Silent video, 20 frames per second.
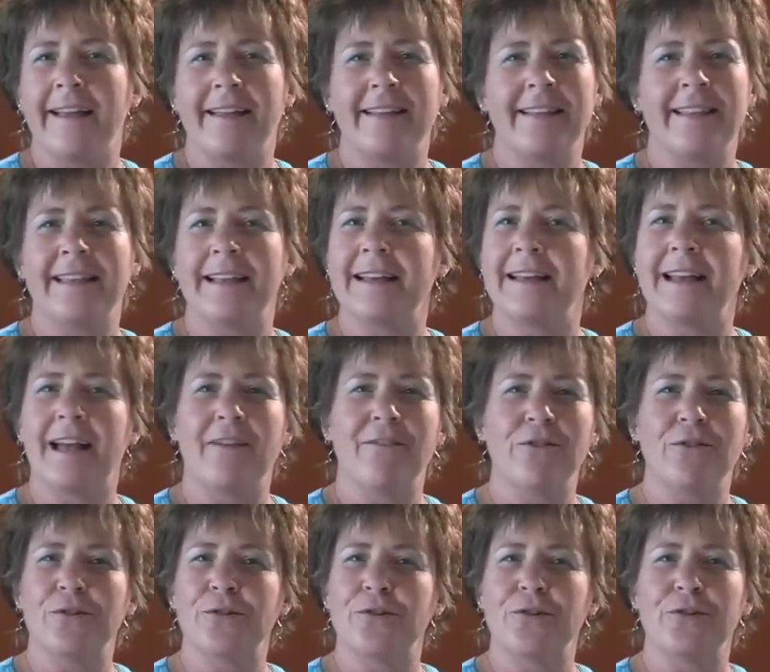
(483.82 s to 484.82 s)
They
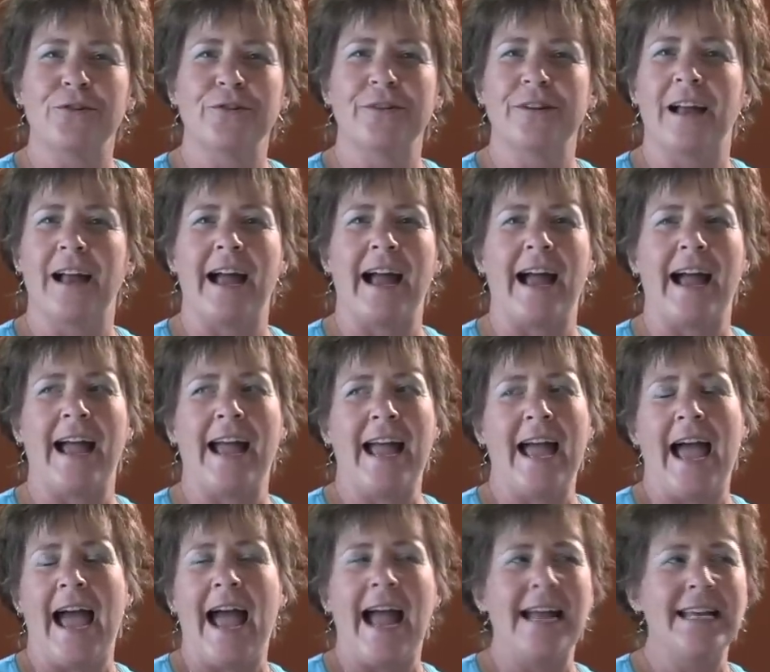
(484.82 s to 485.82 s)

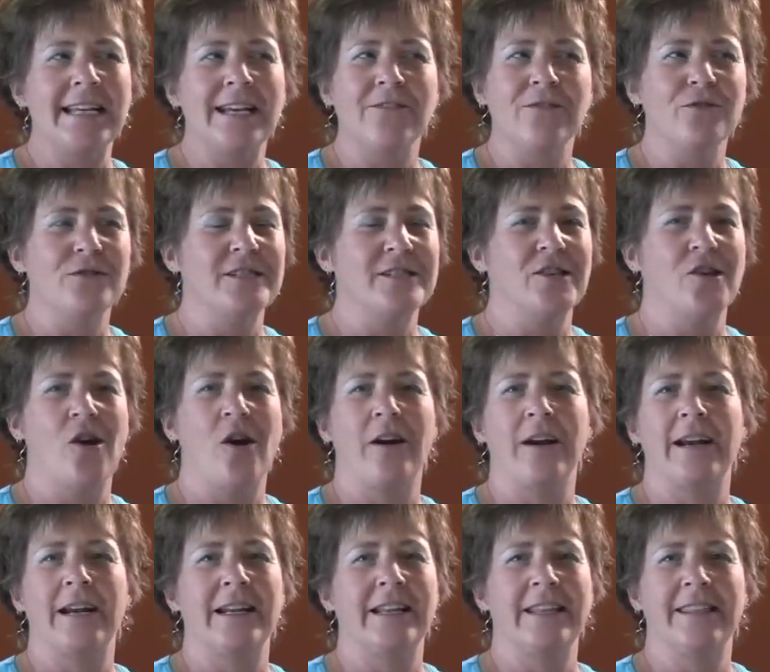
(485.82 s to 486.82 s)
I never saw
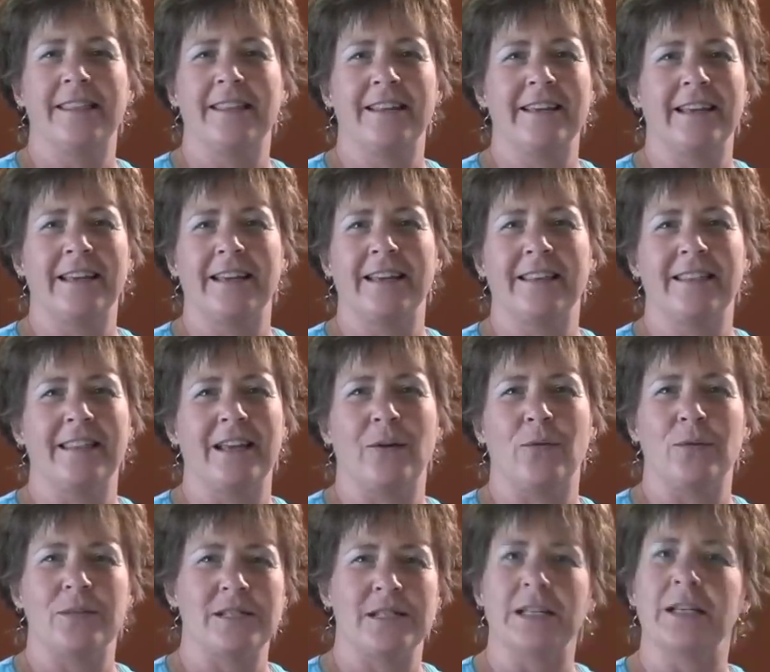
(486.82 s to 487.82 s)
anything
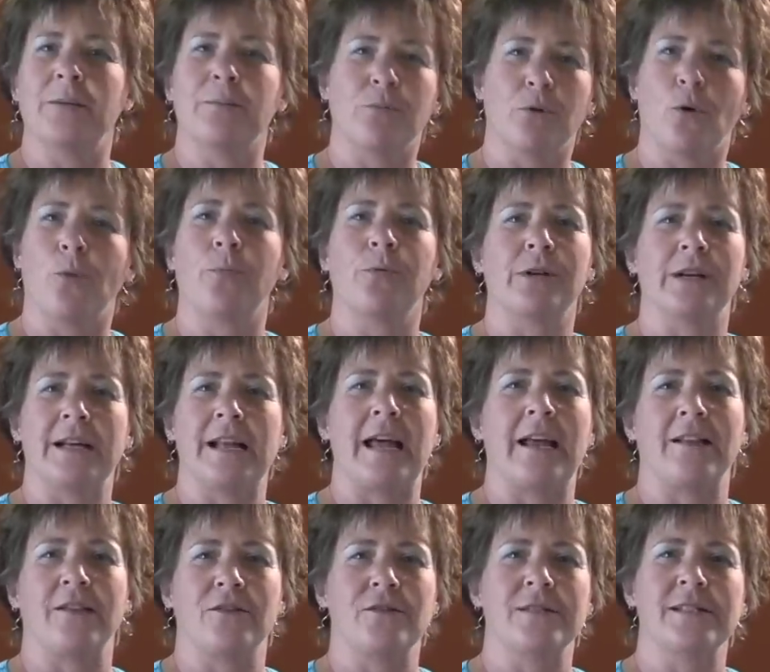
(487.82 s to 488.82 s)
that was inappropriate
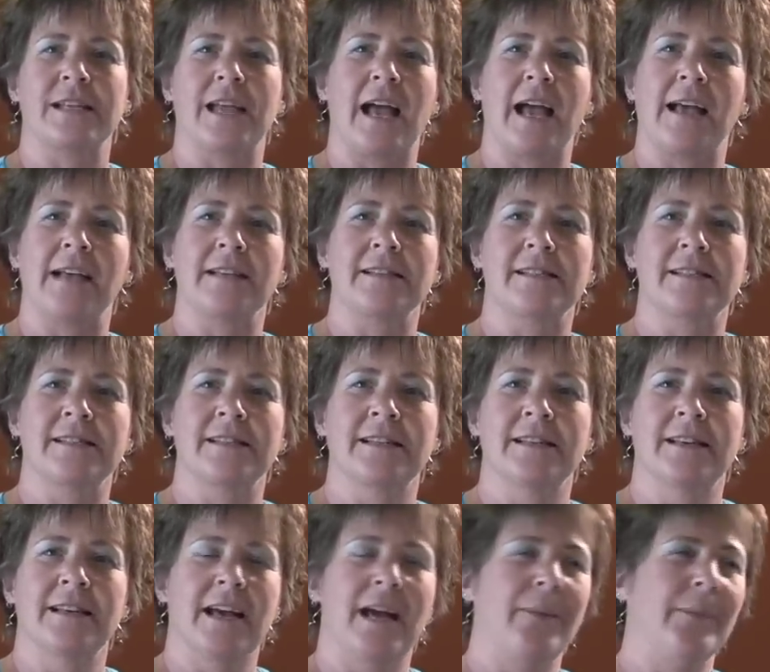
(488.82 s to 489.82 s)
out of those guys.
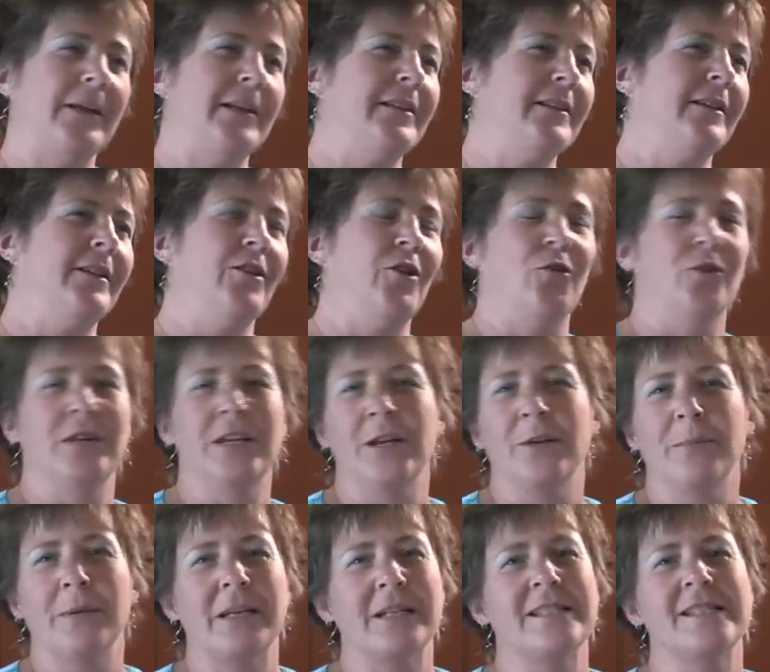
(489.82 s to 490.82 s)
I mean,
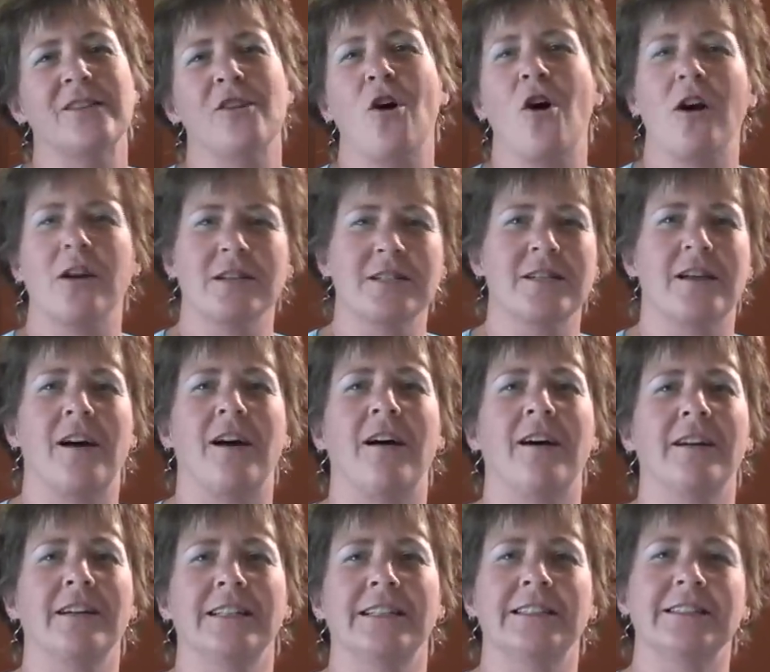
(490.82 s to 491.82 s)
him and his long
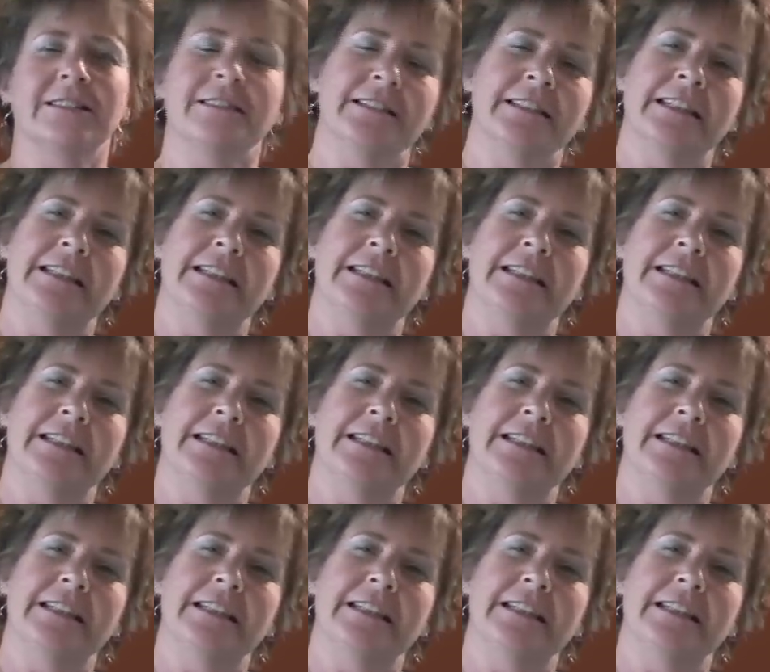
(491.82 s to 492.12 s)
tongue